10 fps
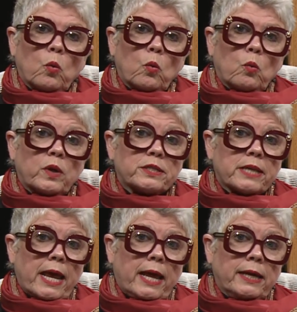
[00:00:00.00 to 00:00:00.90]
was
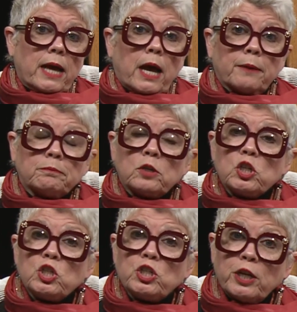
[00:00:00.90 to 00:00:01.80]
a
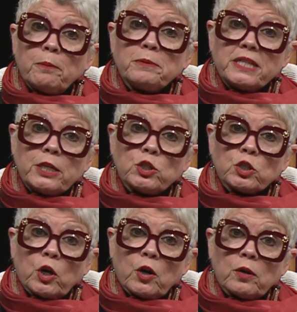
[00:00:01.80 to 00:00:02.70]
gym
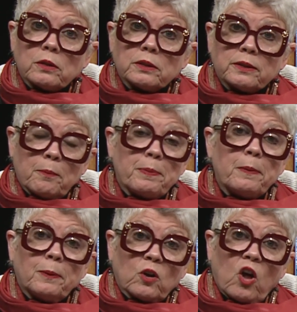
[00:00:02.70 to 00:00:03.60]
teacher, some
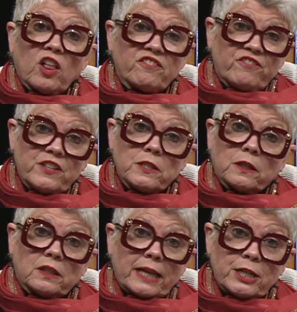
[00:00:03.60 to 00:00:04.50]
people call it
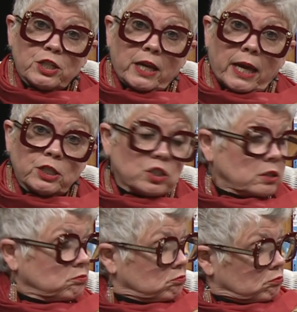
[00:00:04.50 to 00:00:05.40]
physical
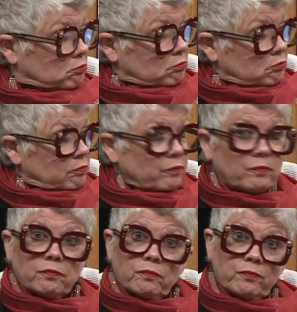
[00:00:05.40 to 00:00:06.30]
education,
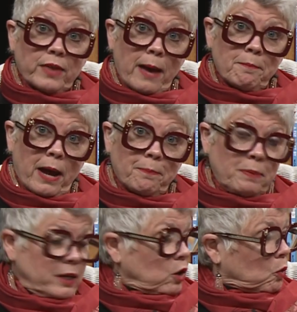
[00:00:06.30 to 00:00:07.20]
that might
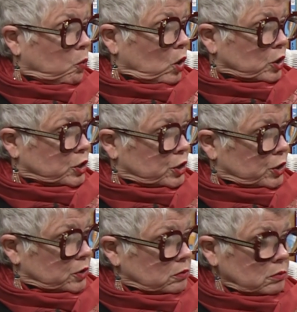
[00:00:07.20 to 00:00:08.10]
be her work
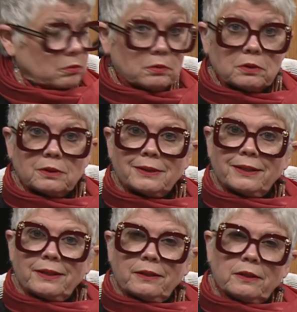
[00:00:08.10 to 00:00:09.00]
shoe.
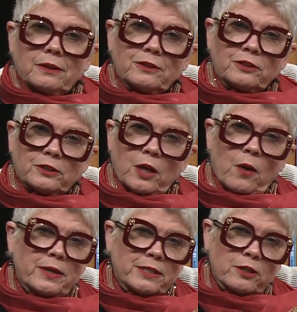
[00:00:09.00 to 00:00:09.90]
So
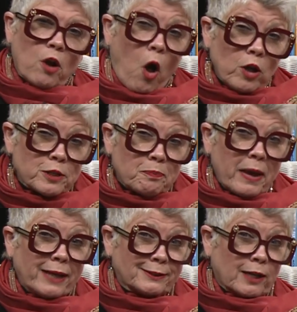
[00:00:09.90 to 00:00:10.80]
it all
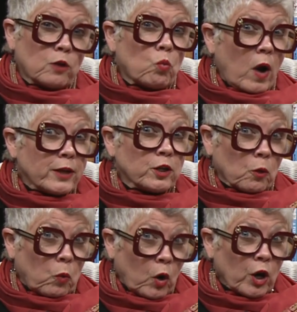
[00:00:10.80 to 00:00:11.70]
depends on what your
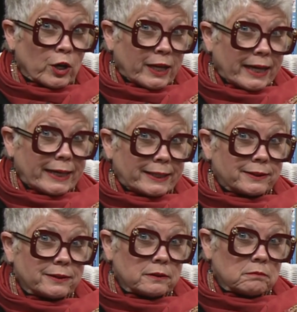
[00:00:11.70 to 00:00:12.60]
work is.